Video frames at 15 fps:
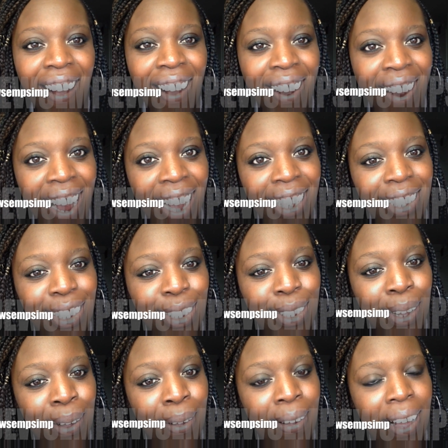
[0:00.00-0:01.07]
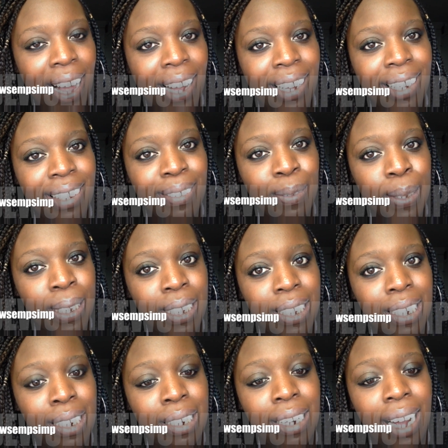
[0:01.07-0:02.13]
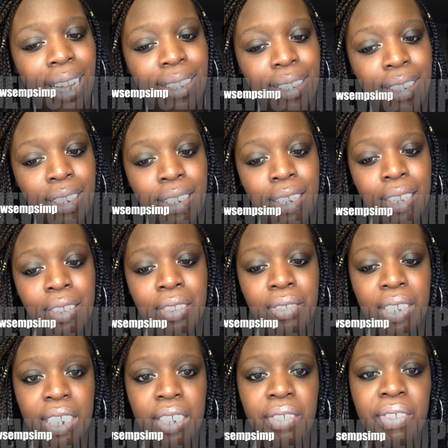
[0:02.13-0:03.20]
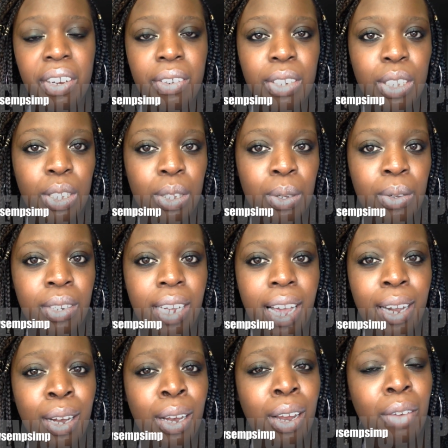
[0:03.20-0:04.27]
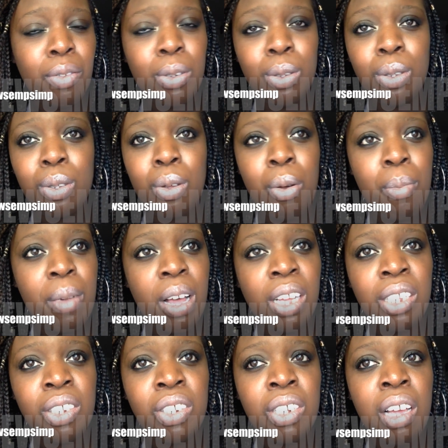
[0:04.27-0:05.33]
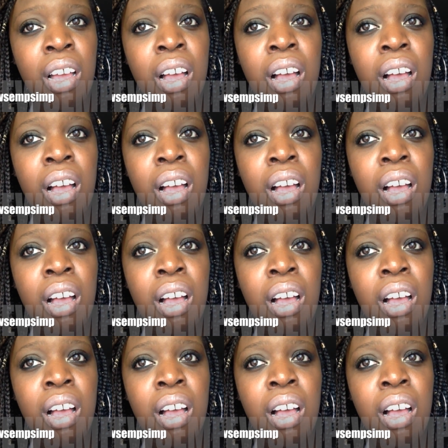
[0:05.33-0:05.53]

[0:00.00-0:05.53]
Alright, so I will see you guys in another video very soon. I love you so much.